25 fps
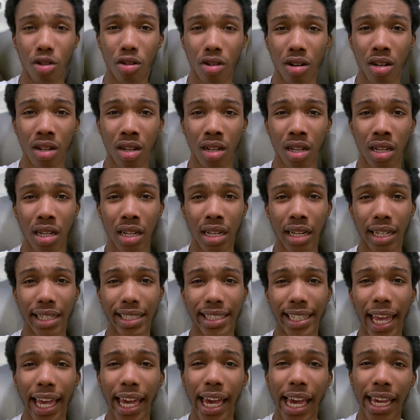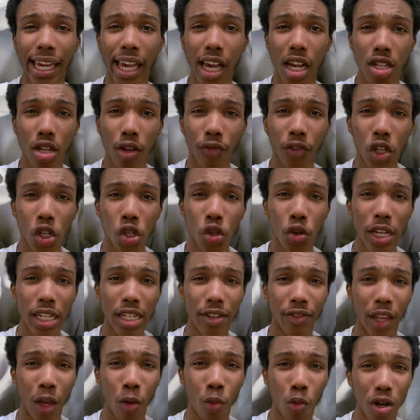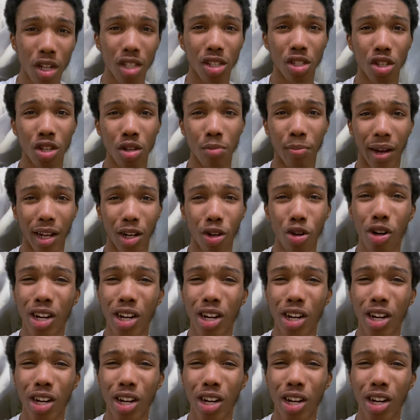Look, they can get us off the streets if they want to, man.